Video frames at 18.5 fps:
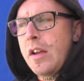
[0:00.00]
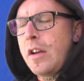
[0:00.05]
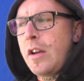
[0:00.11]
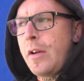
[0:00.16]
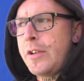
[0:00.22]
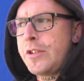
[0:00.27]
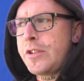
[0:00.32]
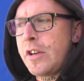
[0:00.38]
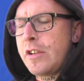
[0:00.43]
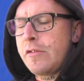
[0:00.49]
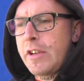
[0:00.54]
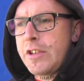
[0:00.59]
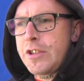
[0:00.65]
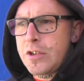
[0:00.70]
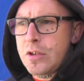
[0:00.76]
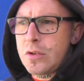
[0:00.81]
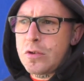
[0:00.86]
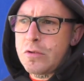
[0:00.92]
You know, it
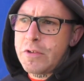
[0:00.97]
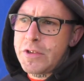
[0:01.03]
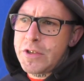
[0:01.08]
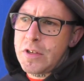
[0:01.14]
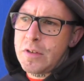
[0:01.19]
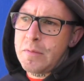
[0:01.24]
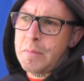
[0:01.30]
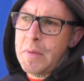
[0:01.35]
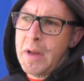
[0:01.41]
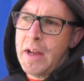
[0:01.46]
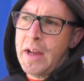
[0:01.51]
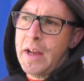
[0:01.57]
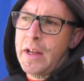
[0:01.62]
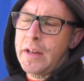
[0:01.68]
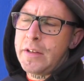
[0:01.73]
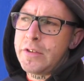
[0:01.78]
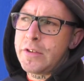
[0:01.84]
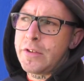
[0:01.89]
generates tourism,
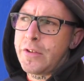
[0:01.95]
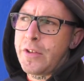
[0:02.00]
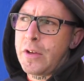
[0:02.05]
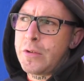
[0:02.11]
and